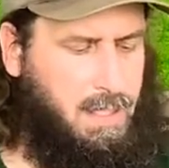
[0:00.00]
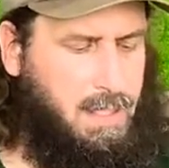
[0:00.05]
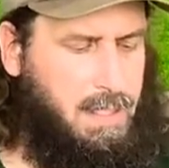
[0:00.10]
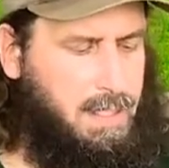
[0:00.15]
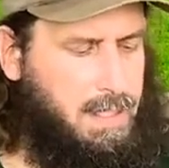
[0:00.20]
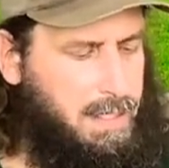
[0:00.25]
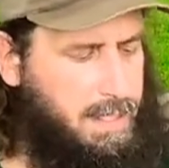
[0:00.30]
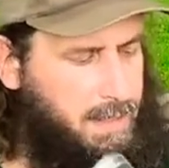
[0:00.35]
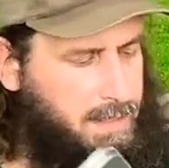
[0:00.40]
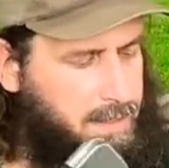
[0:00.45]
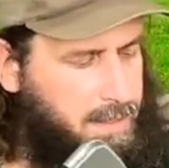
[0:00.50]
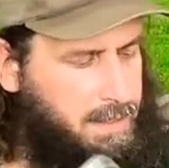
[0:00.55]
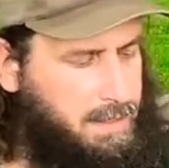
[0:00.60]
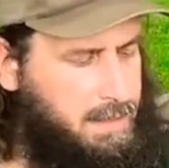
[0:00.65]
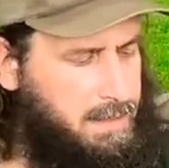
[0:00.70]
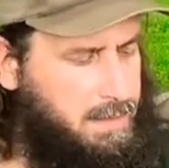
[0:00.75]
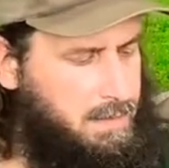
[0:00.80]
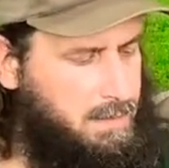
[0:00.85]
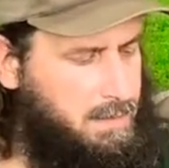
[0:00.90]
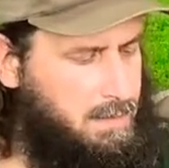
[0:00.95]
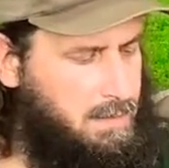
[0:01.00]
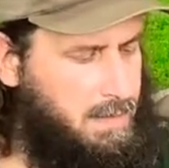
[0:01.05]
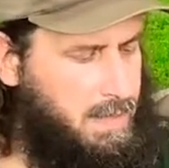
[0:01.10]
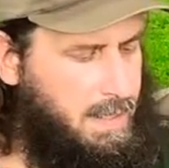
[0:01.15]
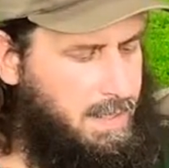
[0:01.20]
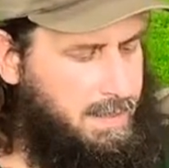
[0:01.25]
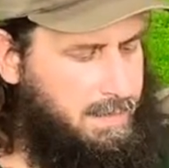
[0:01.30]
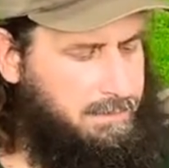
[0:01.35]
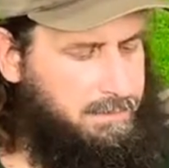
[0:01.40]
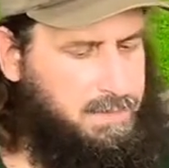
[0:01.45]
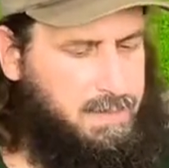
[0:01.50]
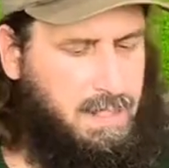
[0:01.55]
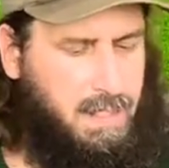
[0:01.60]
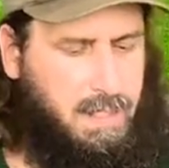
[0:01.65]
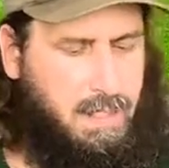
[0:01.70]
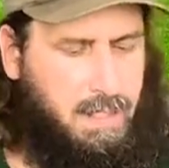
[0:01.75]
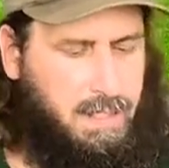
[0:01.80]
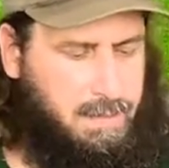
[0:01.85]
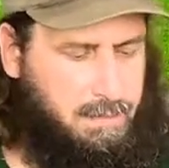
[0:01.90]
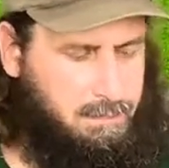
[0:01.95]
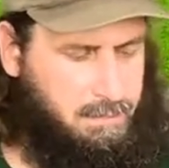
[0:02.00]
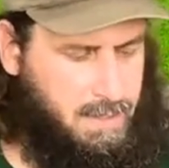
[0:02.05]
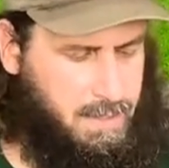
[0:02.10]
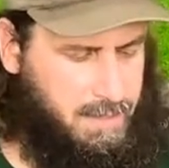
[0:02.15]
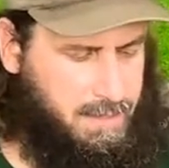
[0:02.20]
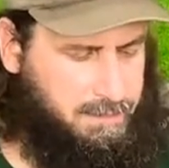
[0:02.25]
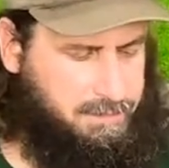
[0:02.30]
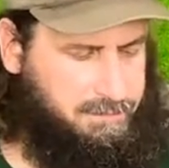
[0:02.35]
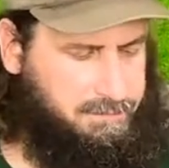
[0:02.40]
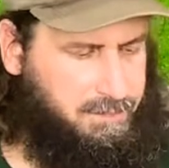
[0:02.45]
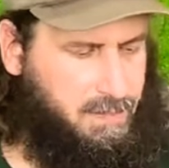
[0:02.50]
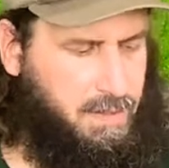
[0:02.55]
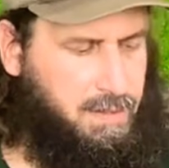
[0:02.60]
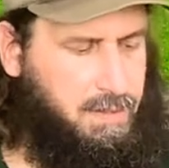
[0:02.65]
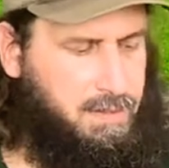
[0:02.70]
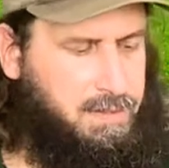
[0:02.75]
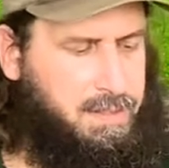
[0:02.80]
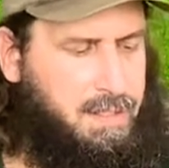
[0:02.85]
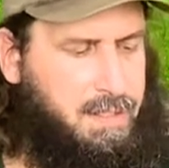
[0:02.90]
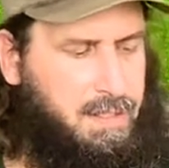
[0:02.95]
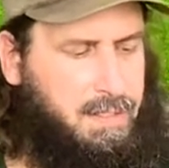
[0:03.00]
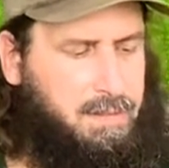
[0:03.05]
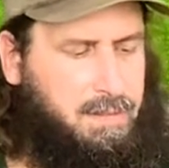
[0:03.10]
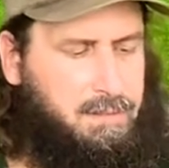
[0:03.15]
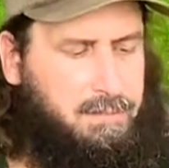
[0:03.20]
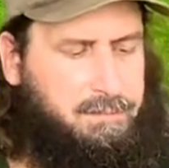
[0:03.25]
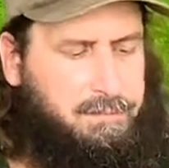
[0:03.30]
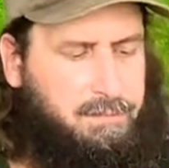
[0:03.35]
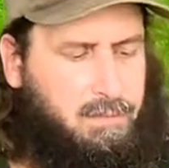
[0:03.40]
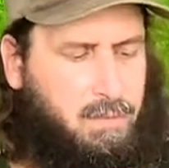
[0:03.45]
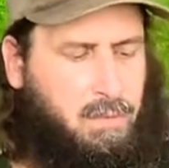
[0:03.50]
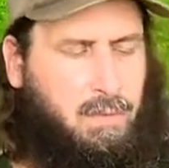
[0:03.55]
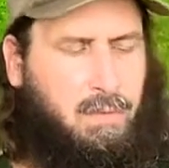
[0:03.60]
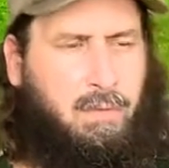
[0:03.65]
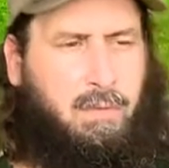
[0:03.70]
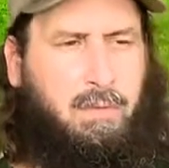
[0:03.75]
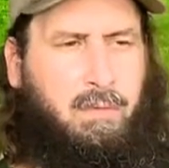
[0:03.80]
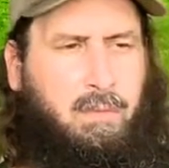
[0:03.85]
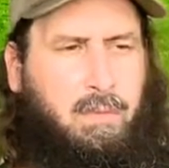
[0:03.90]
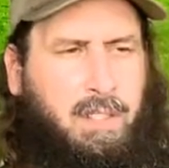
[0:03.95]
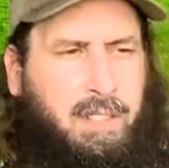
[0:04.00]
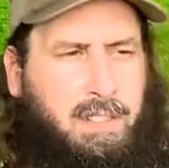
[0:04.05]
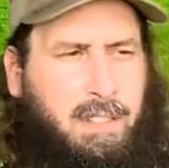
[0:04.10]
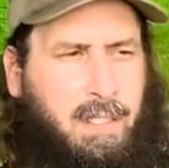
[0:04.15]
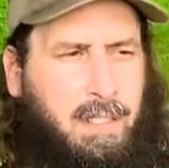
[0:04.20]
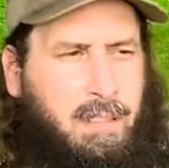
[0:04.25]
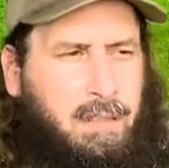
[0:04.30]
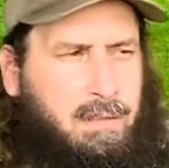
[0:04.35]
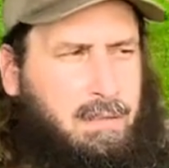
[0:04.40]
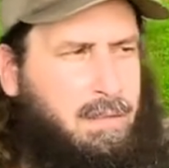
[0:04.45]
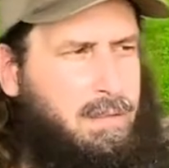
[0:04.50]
And in here I've got my fire kit for the weekend,